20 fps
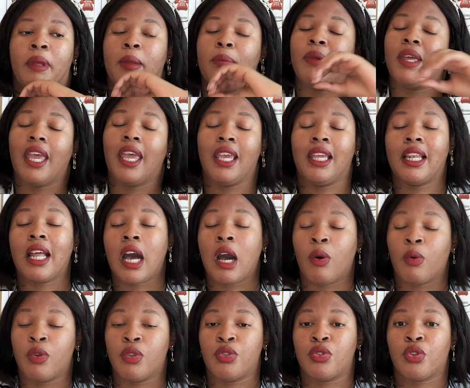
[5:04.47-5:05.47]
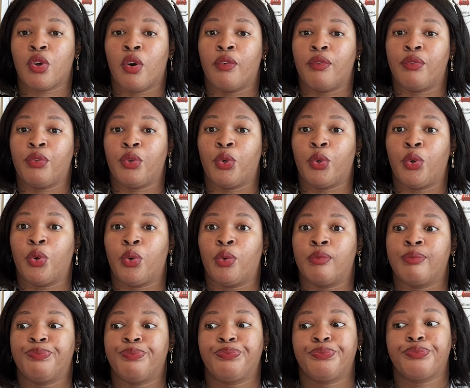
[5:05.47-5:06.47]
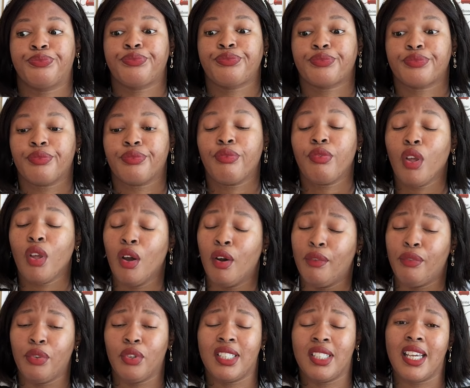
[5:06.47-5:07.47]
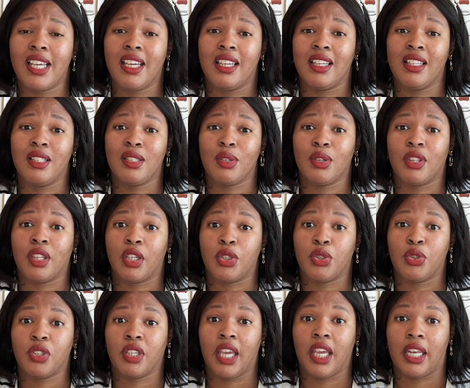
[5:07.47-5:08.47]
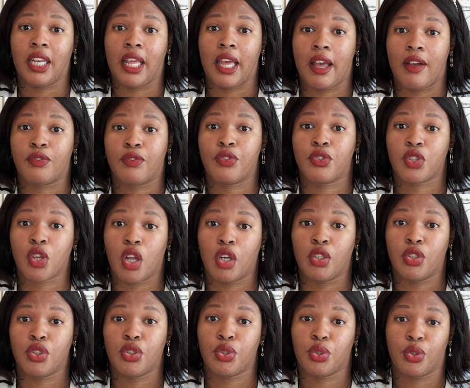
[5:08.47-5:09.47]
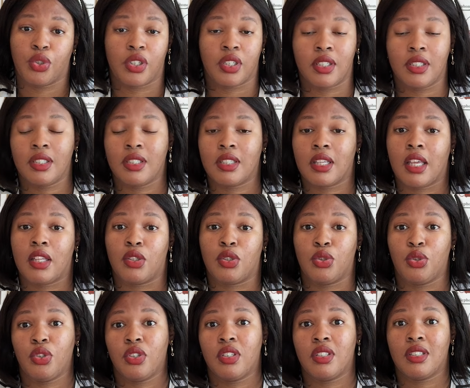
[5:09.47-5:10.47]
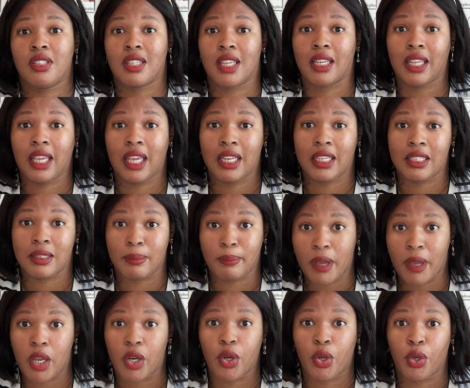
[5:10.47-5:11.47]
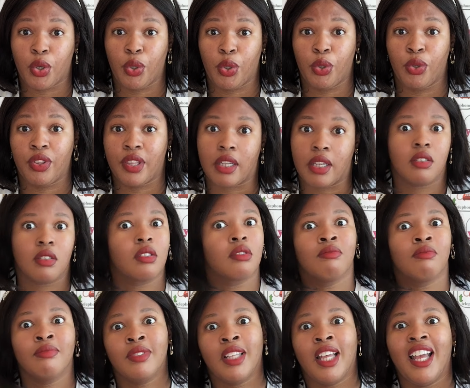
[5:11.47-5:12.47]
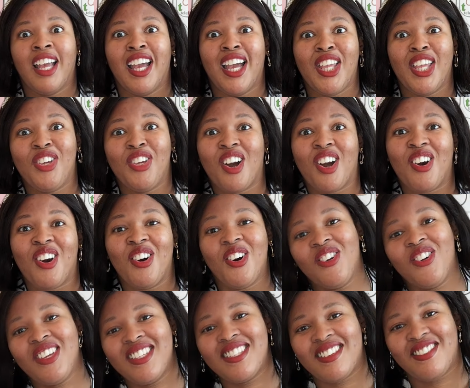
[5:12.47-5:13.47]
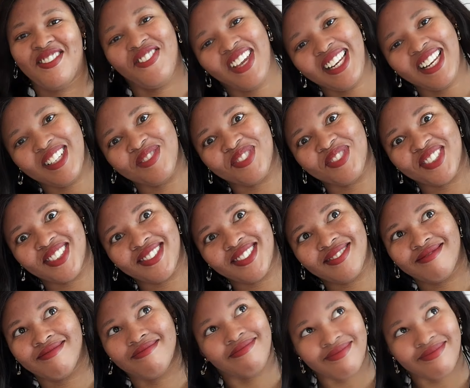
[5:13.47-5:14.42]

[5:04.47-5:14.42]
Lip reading: maybe 8 hours of your day so that you can have solid students and students that can depend on you, that you're always available.